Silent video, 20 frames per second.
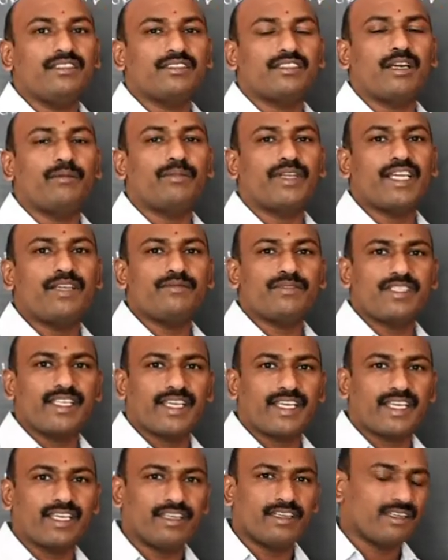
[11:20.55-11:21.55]
Sometimes they
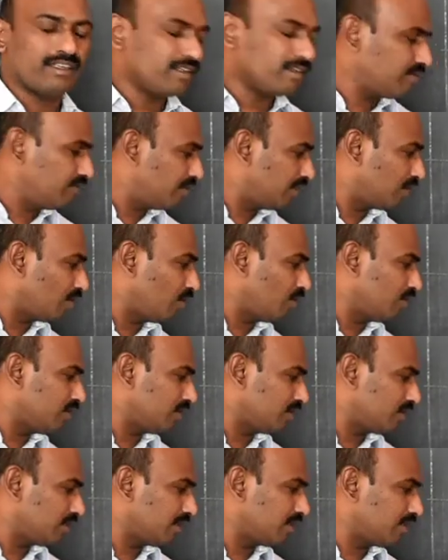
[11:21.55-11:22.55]
can,
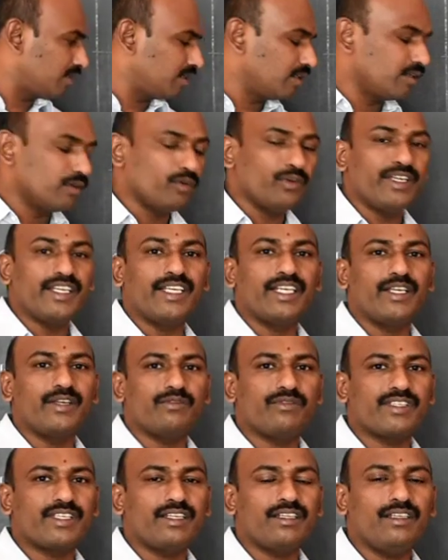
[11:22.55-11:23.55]
without doing
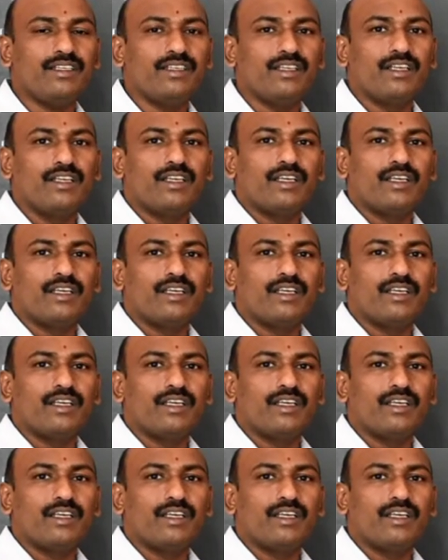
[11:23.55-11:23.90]
division,